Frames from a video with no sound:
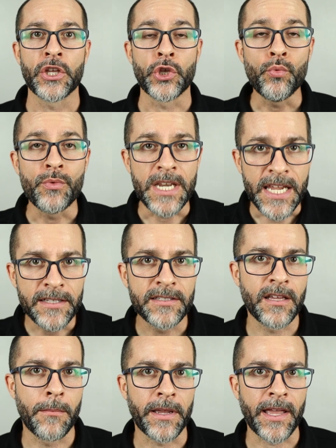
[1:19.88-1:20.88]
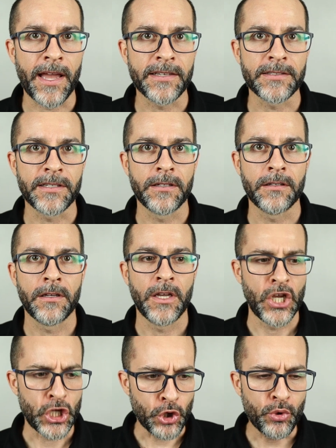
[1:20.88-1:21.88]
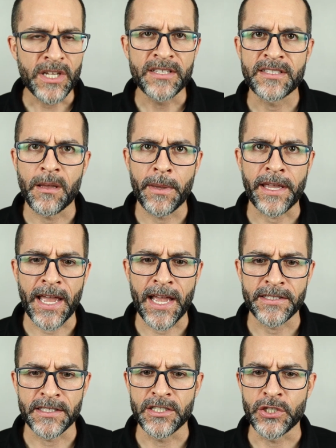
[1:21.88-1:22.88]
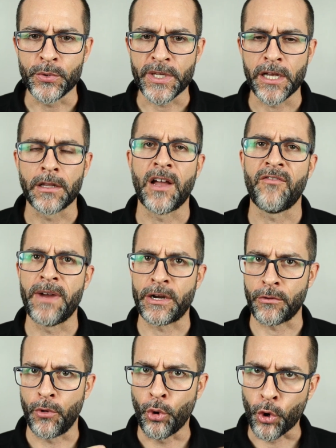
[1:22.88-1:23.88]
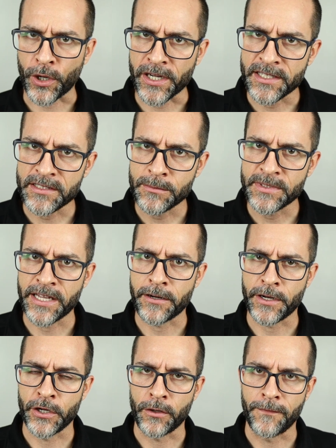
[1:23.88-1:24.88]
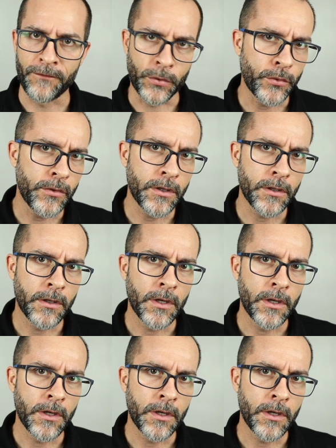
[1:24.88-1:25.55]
You need stomach acid. You need stomach acid to kill off microorganisms that are in your food.